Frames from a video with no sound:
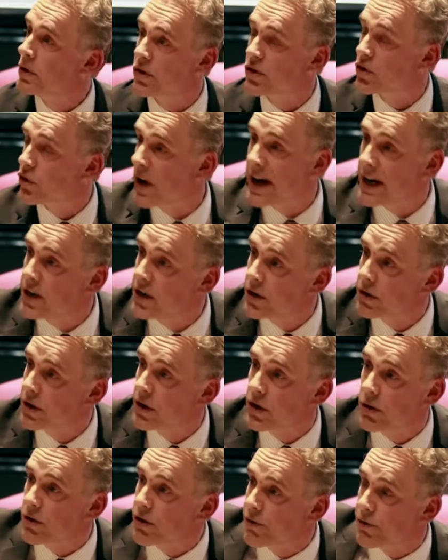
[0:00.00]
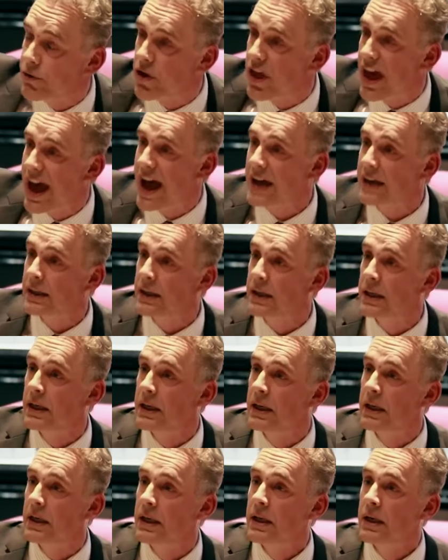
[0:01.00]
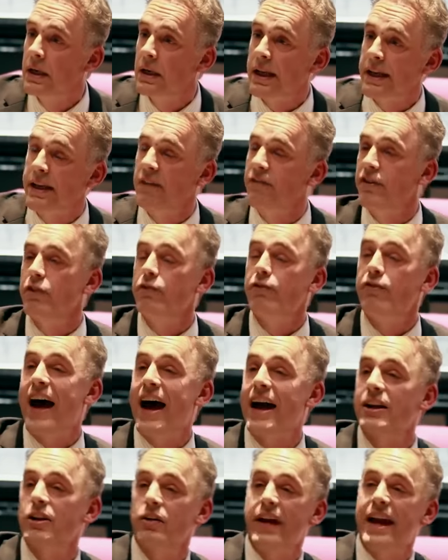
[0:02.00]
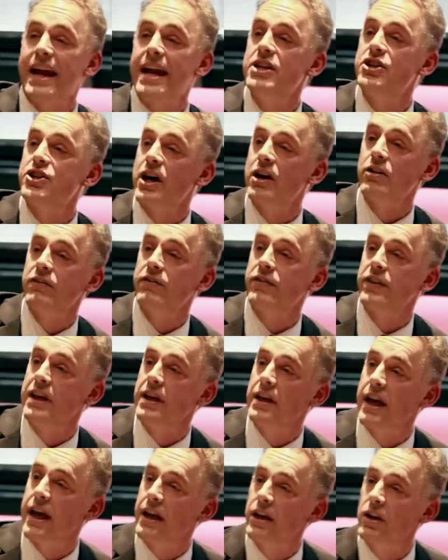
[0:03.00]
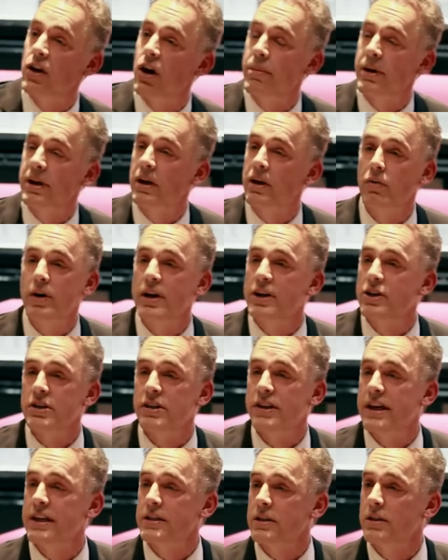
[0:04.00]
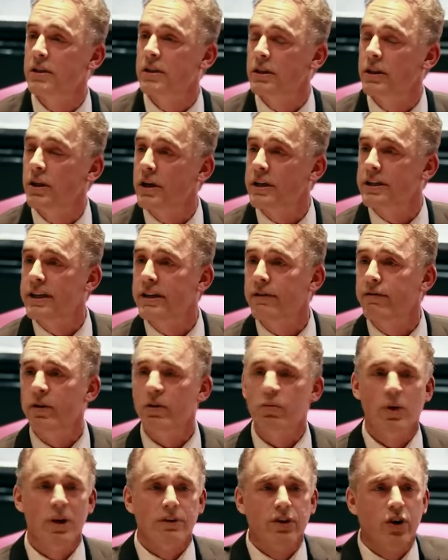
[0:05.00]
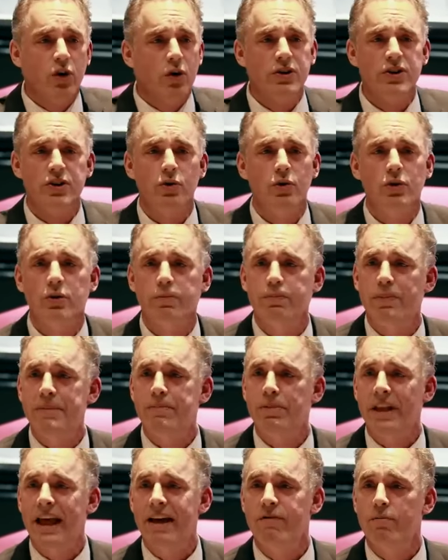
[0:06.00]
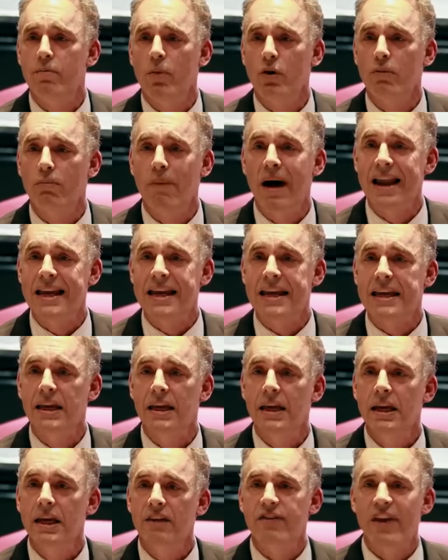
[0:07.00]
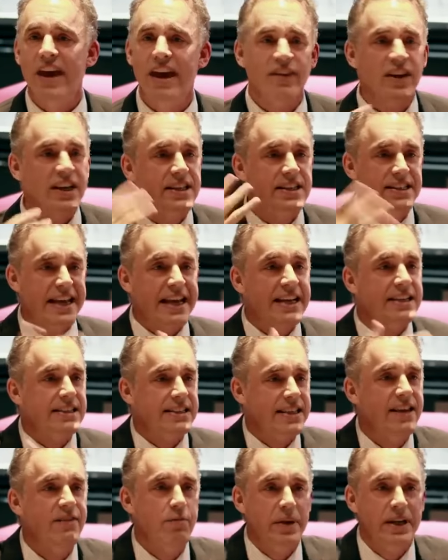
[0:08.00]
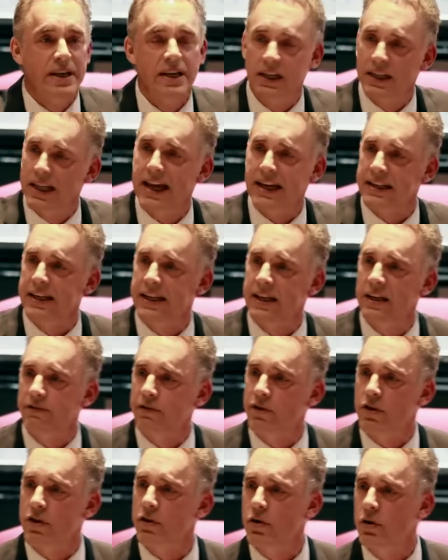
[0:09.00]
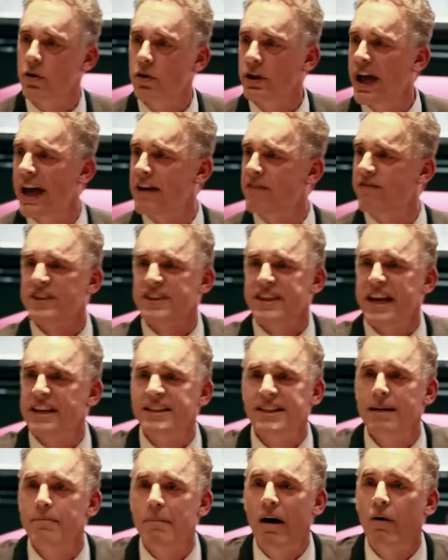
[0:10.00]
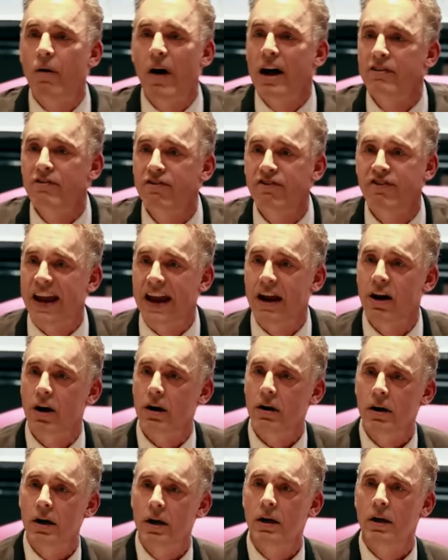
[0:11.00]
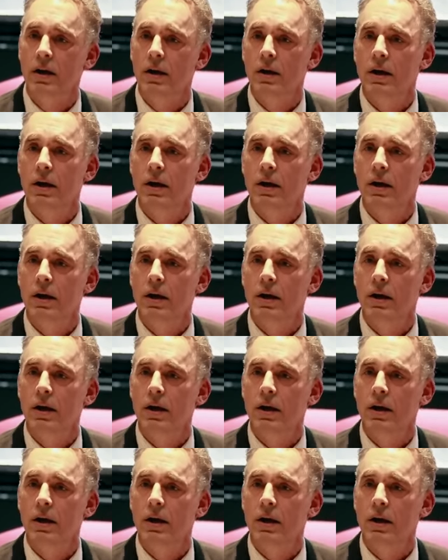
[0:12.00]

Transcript: Would you trade your youth for that? Like if you factor age out of the economic equation, things look a lot different. Well, of course older people have more money. If they have any sense, they've been collecting it for their whole life. Is that somehow unfair?